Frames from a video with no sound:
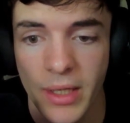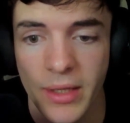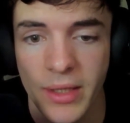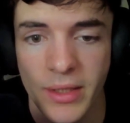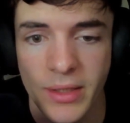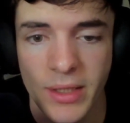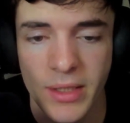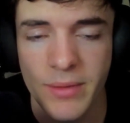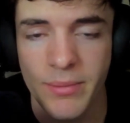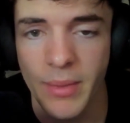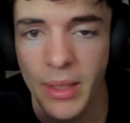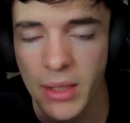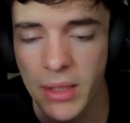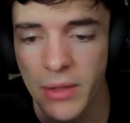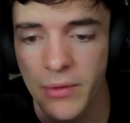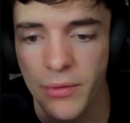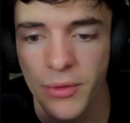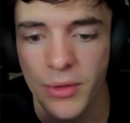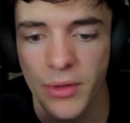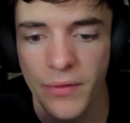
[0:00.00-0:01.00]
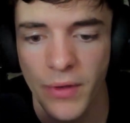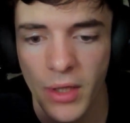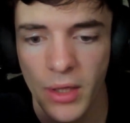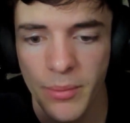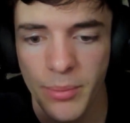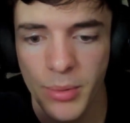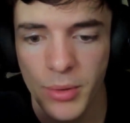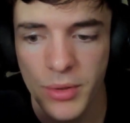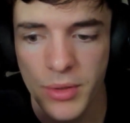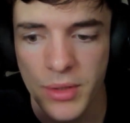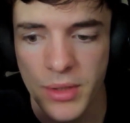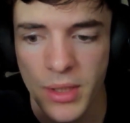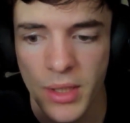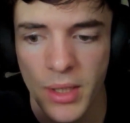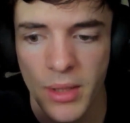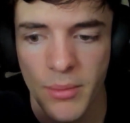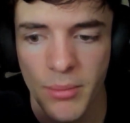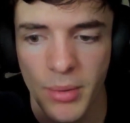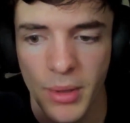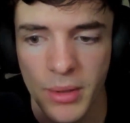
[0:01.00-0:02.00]
This is mainly for developers,
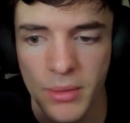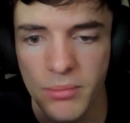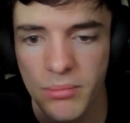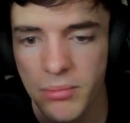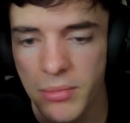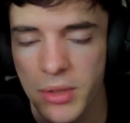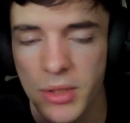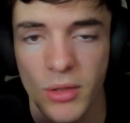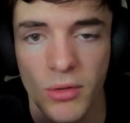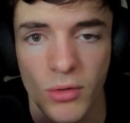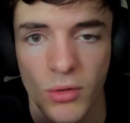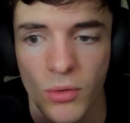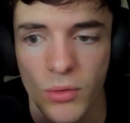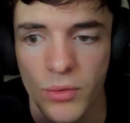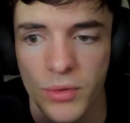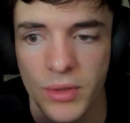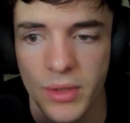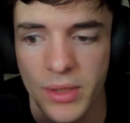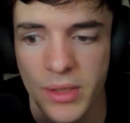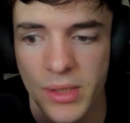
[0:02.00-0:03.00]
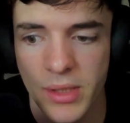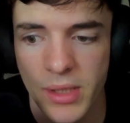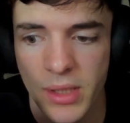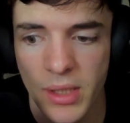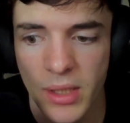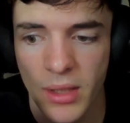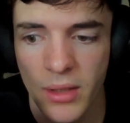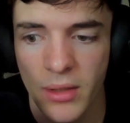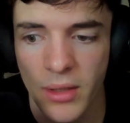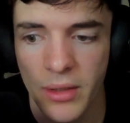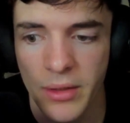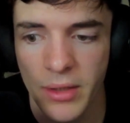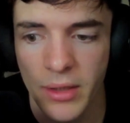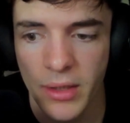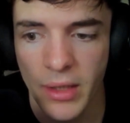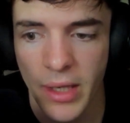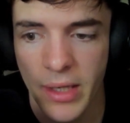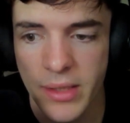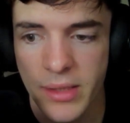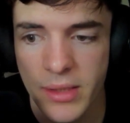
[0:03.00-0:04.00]
but still cool to see
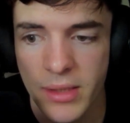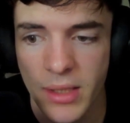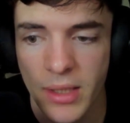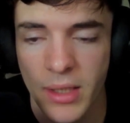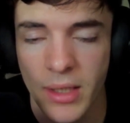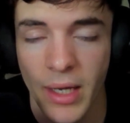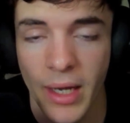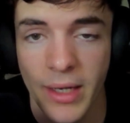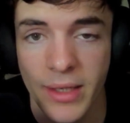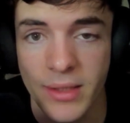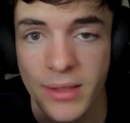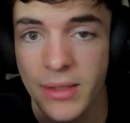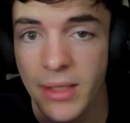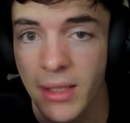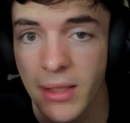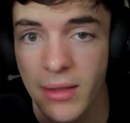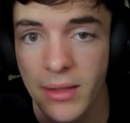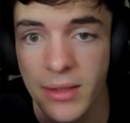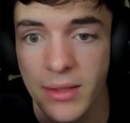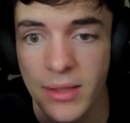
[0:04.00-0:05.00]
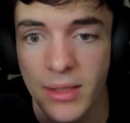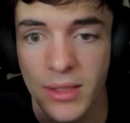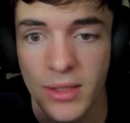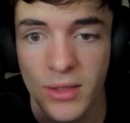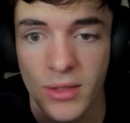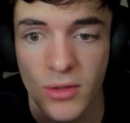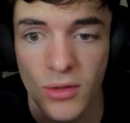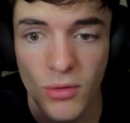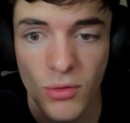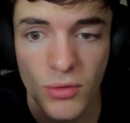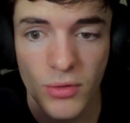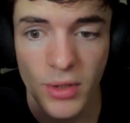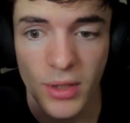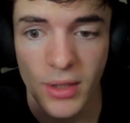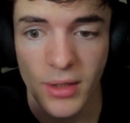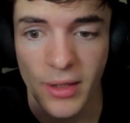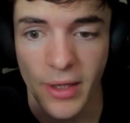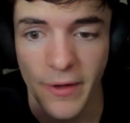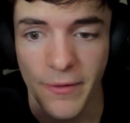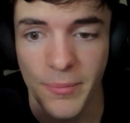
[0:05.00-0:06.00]
nonetheless, as Daedalus is usually
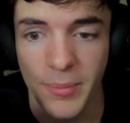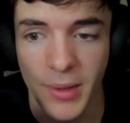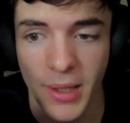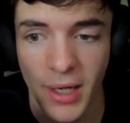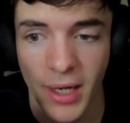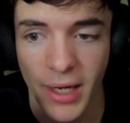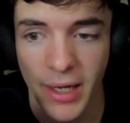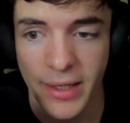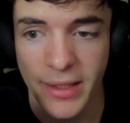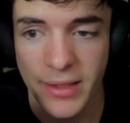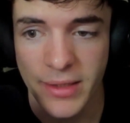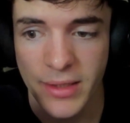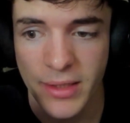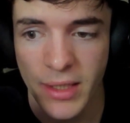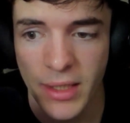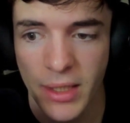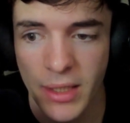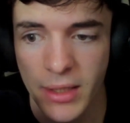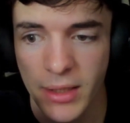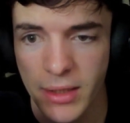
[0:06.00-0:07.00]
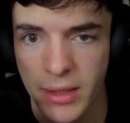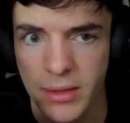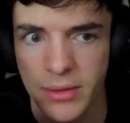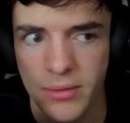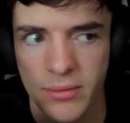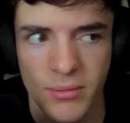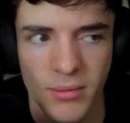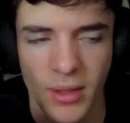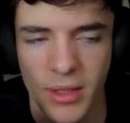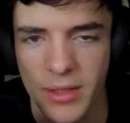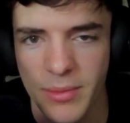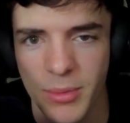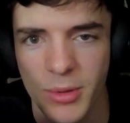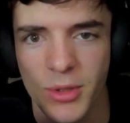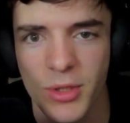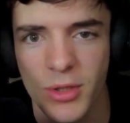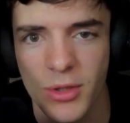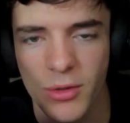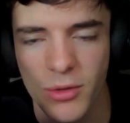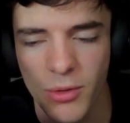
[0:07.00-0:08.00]
left behind, at least not as
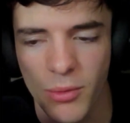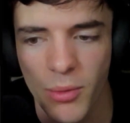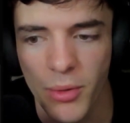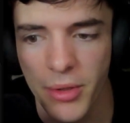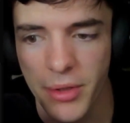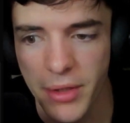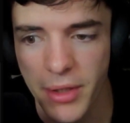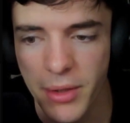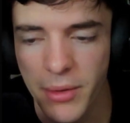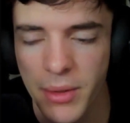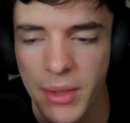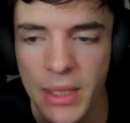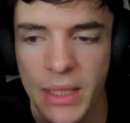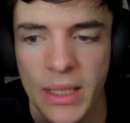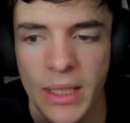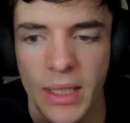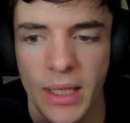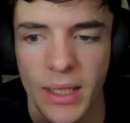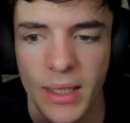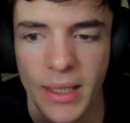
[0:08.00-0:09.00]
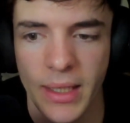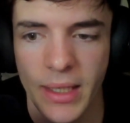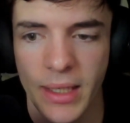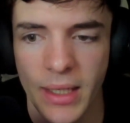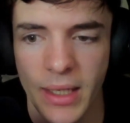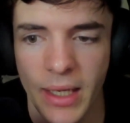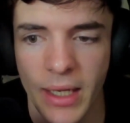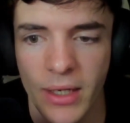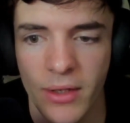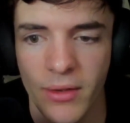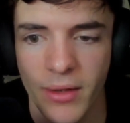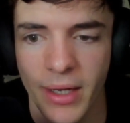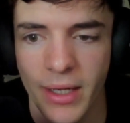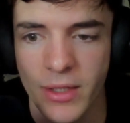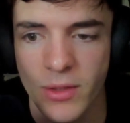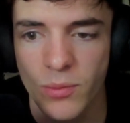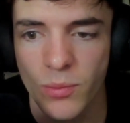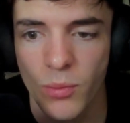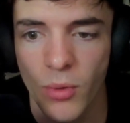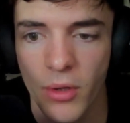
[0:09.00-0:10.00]
much as Zeroi though. Ada Handle
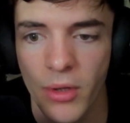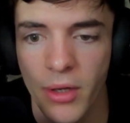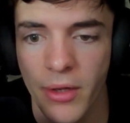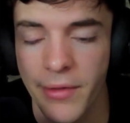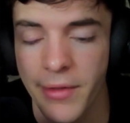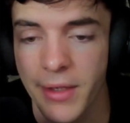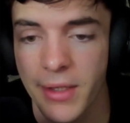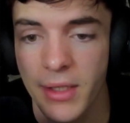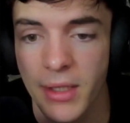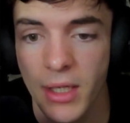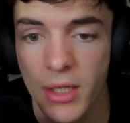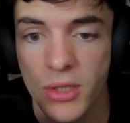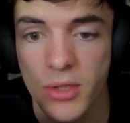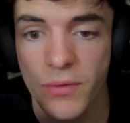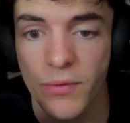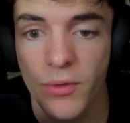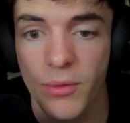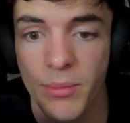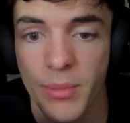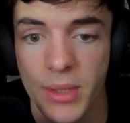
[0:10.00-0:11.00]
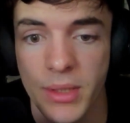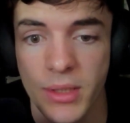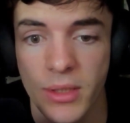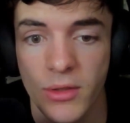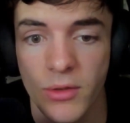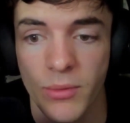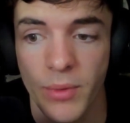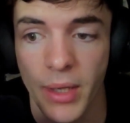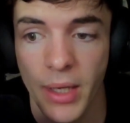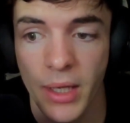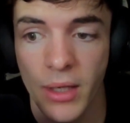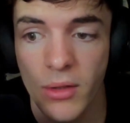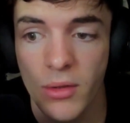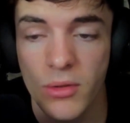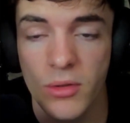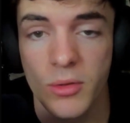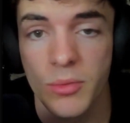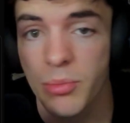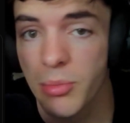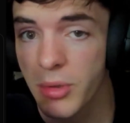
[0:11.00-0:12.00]
adds wallet authentication for minting new
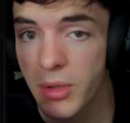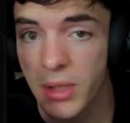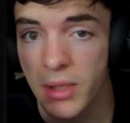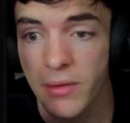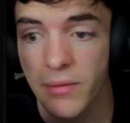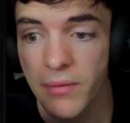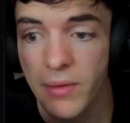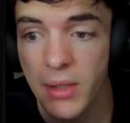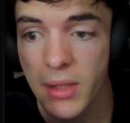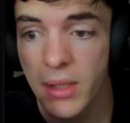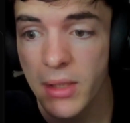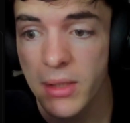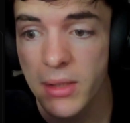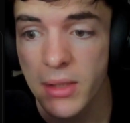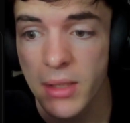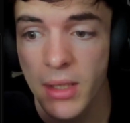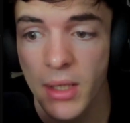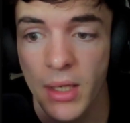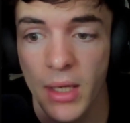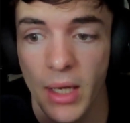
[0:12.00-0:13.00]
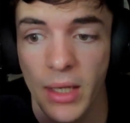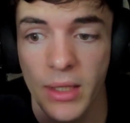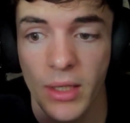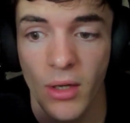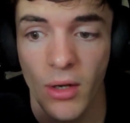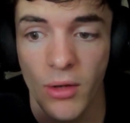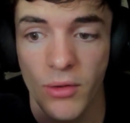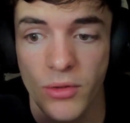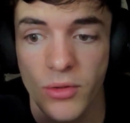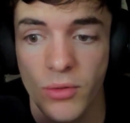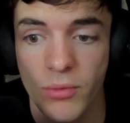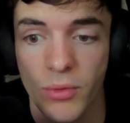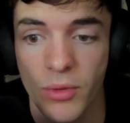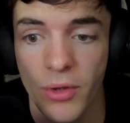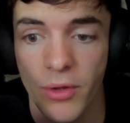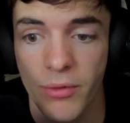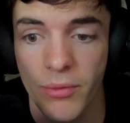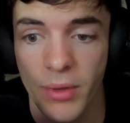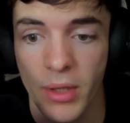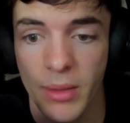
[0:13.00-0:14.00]
handles, pretty convenient, and they also wrote
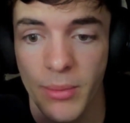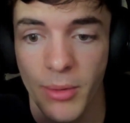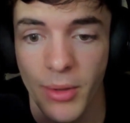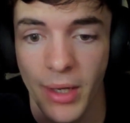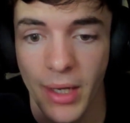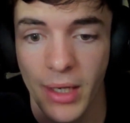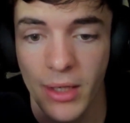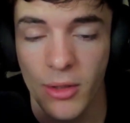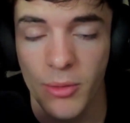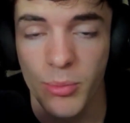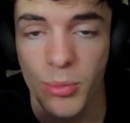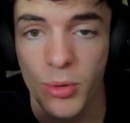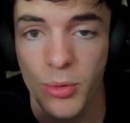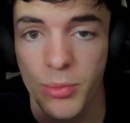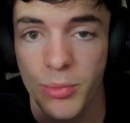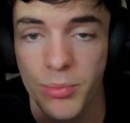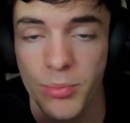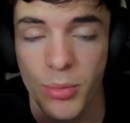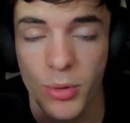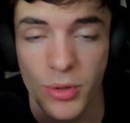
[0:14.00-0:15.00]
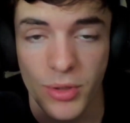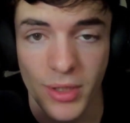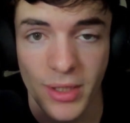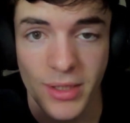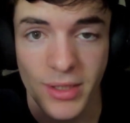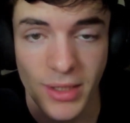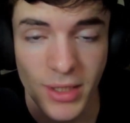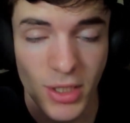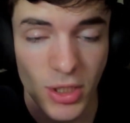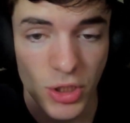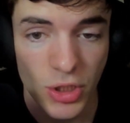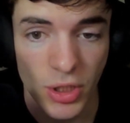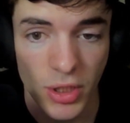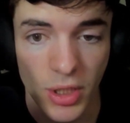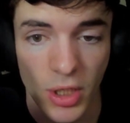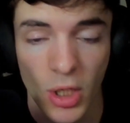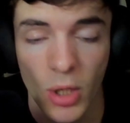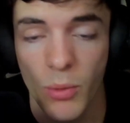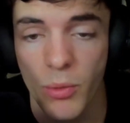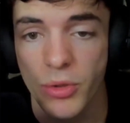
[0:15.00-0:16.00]
a thread about handle
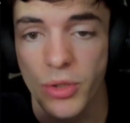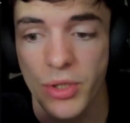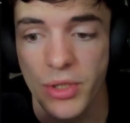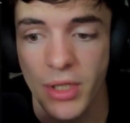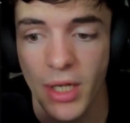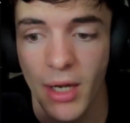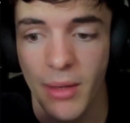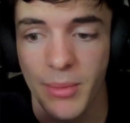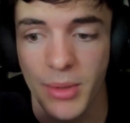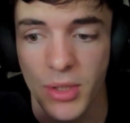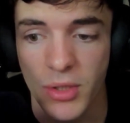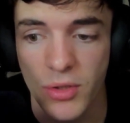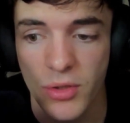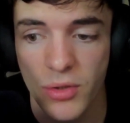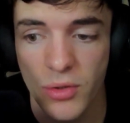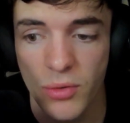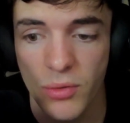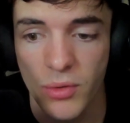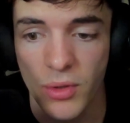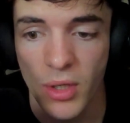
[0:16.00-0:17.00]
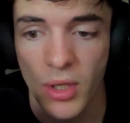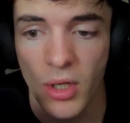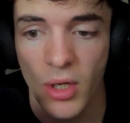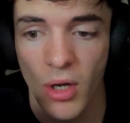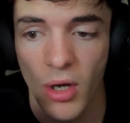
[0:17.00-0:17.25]
personalization, which is coming soon.